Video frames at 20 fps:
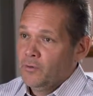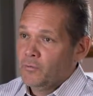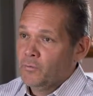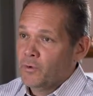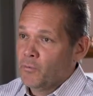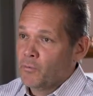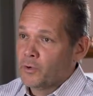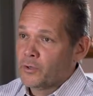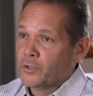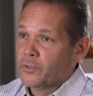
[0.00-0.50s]

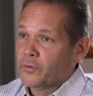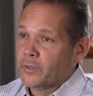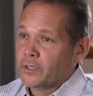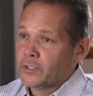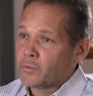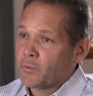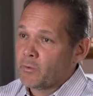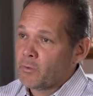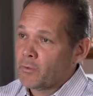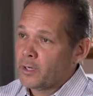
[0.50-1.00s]
What we're doing
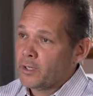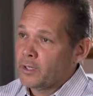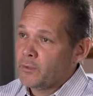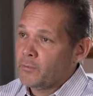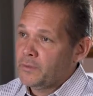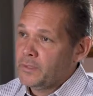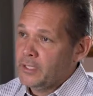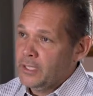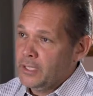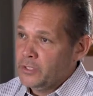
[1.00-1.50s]
is we're
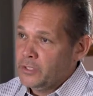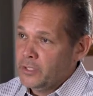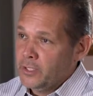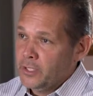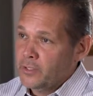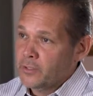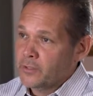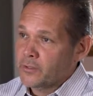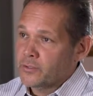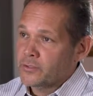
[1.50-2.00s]
working with the
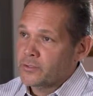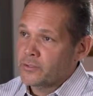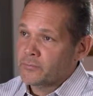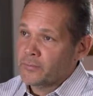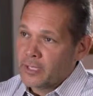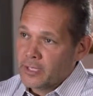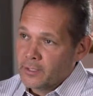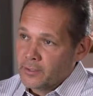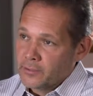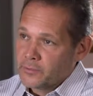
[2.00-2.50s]
engineers, the
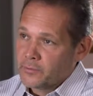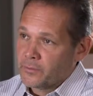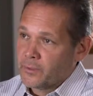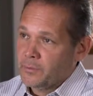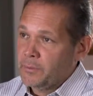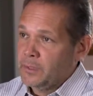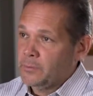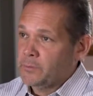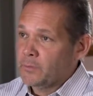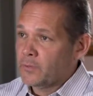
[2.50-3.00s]

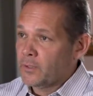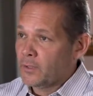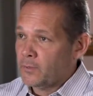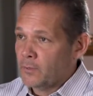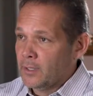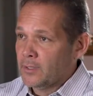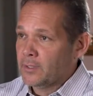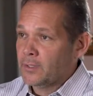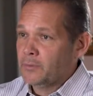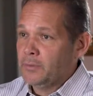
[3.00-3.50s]
regulatory people, the
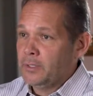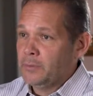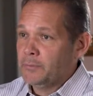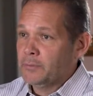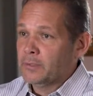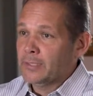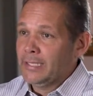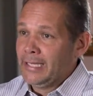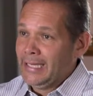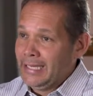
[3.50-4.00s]
quality
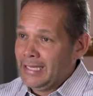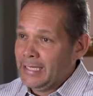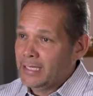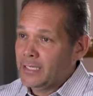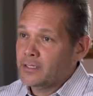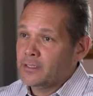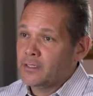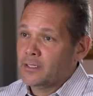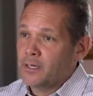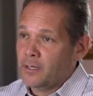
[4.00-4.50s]
people,
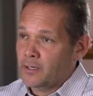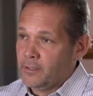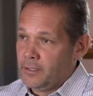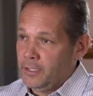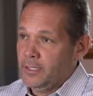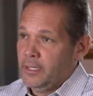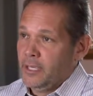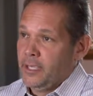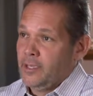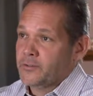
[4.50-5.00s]
and our
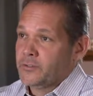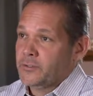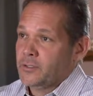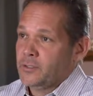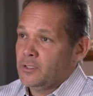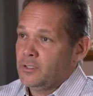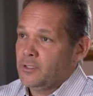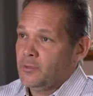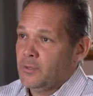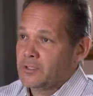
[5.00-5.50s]
in-house
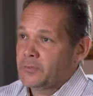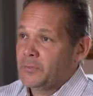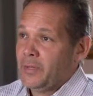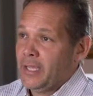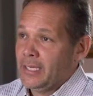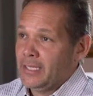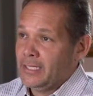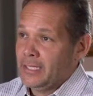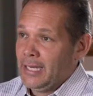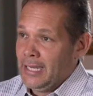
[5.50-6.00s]
US
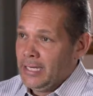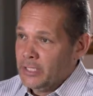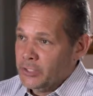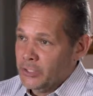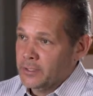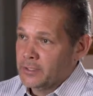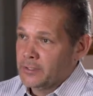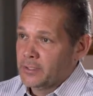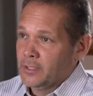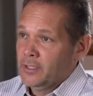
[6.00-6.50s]
patent
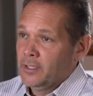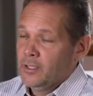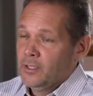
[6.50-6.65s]
agent